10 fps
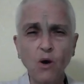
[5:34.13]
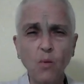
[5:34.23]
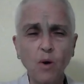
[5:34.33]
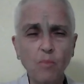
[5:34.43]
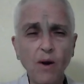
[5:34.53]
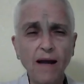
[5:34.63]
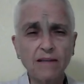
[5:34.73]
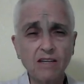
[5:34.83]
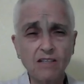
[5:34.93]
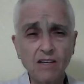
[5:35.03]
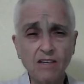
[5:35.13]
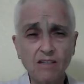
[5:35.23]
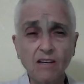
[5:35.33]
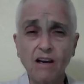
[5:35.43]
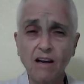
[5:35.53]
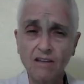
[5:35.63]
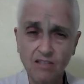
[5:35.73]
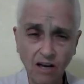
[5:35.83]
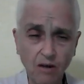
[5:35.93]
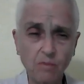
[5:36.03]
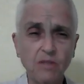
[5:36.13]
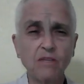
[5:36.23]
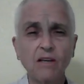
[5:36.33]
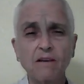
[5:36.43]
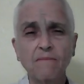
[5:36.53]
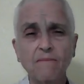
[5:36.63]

one practices celibacy.